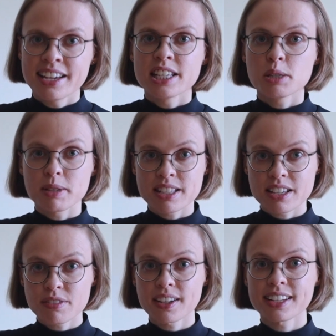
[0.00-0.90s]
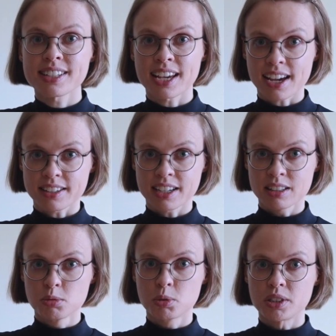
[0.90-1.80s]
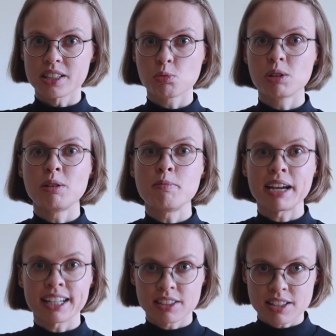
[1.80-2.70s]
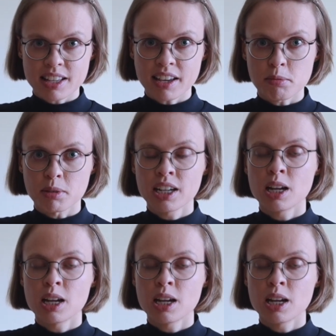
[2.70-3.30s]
Specific technical words will remain the same,